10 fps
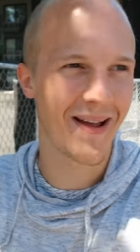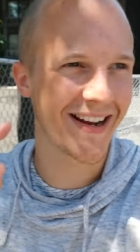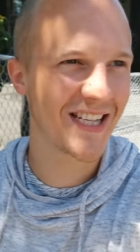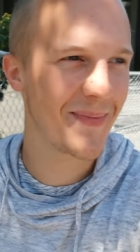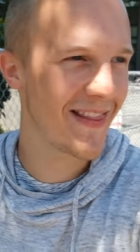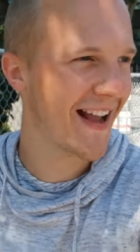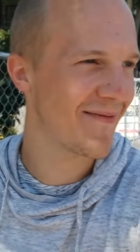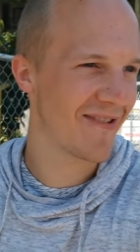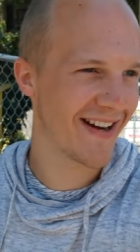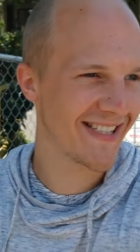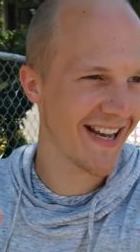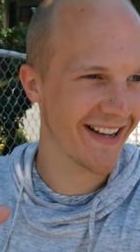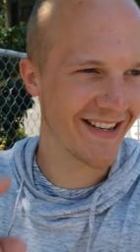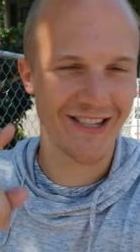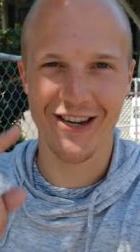I'm going to spin the camera around in a second
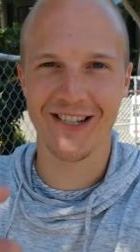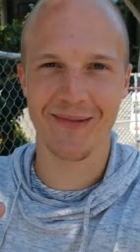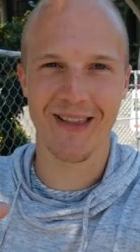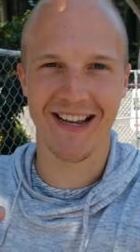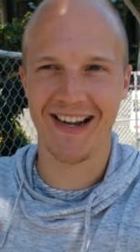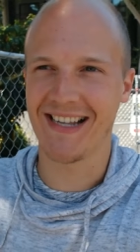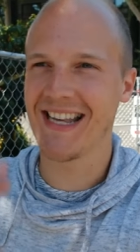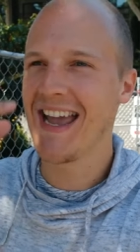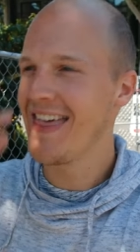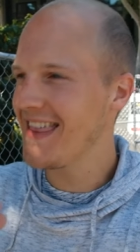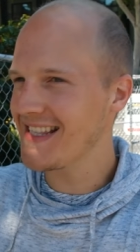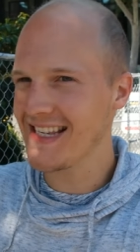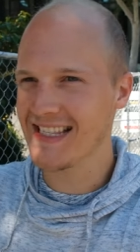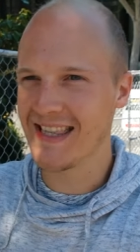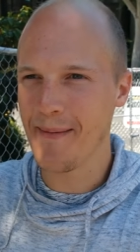and show you some of the cars. This
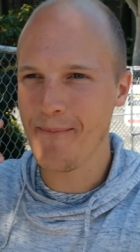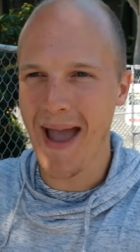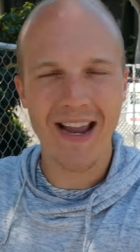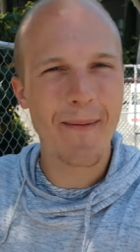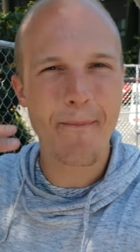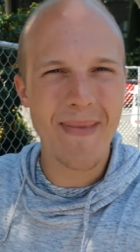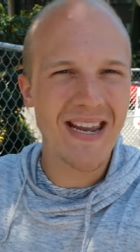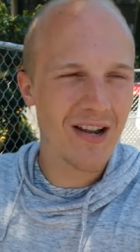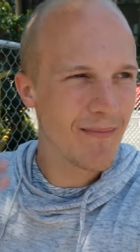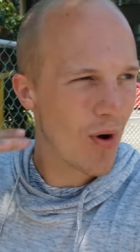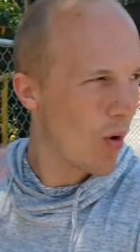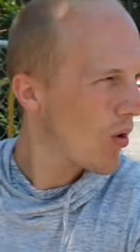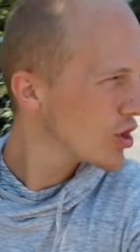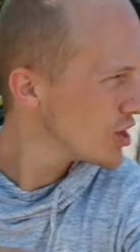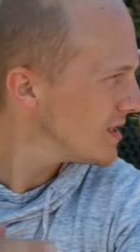is the Mecum Mecum
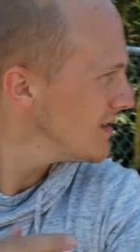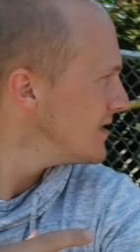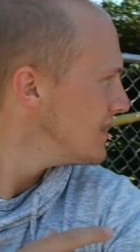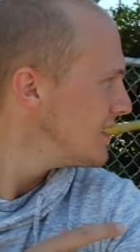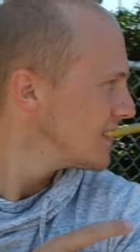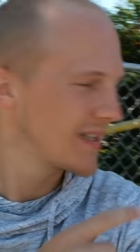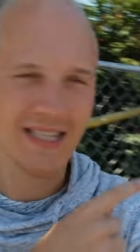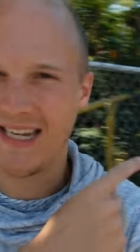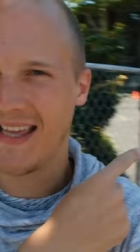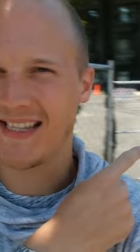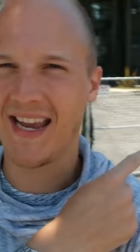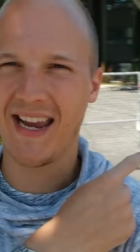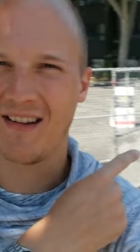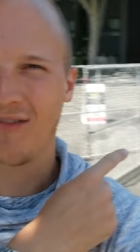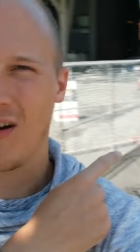auction see there's a
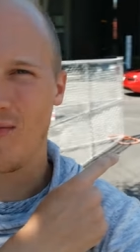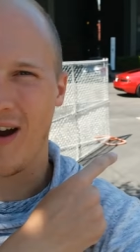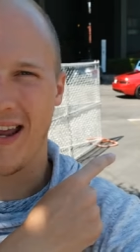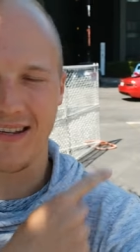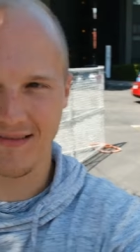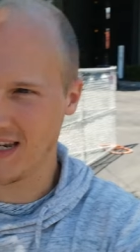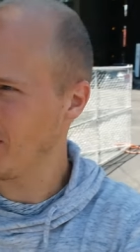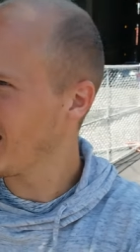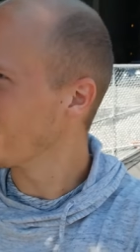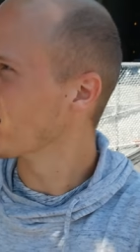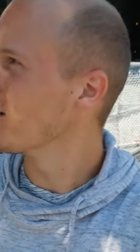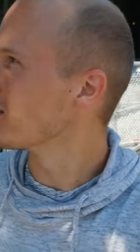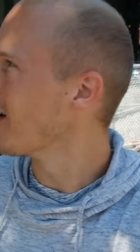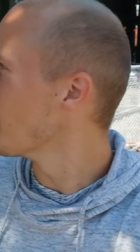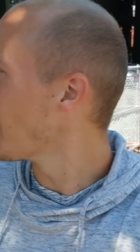chrome red db just cruising
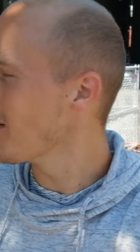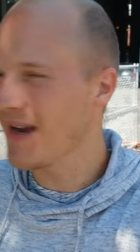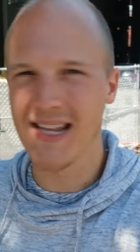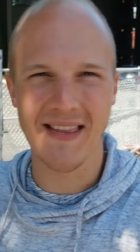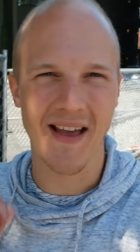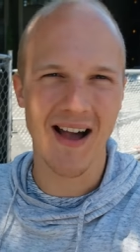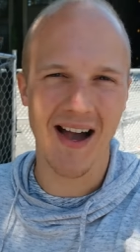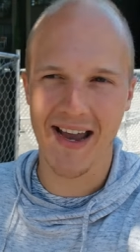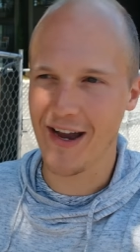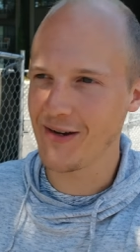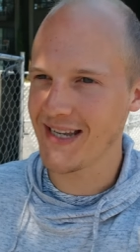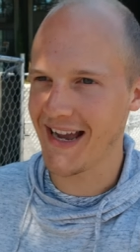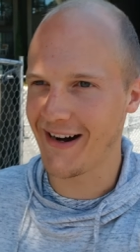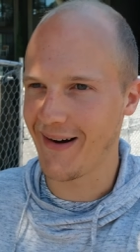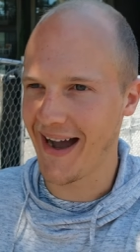around behind me and it's at the Hyatt
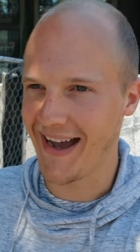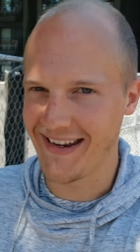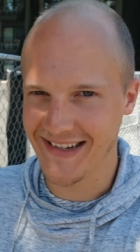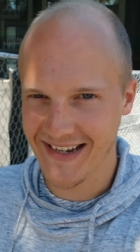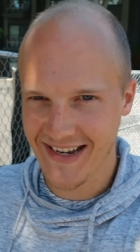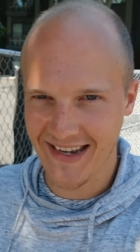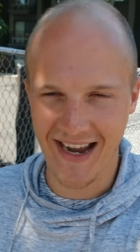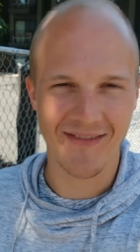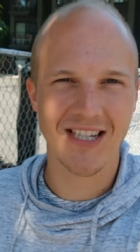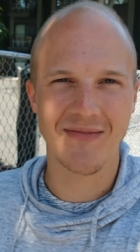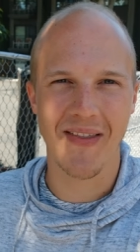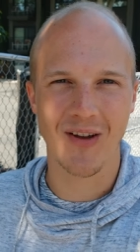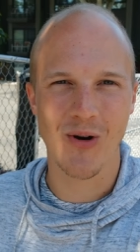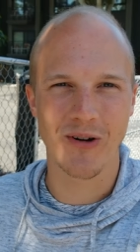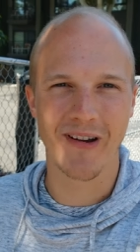Hotel and yeah I've just come around the
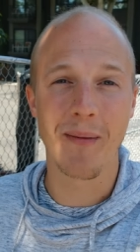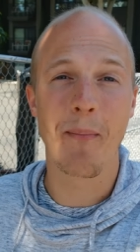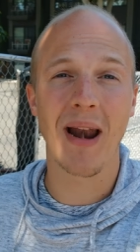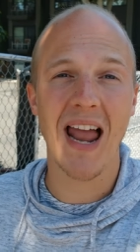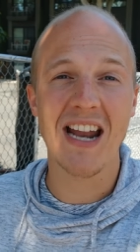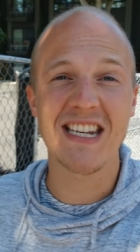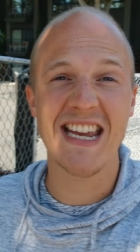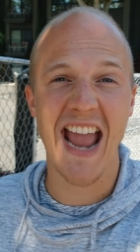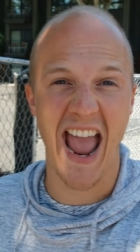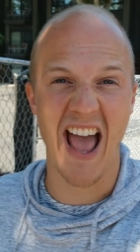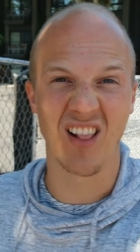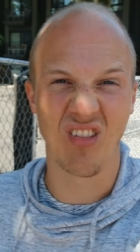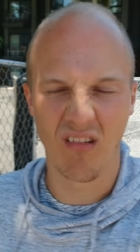corner and bloody hell.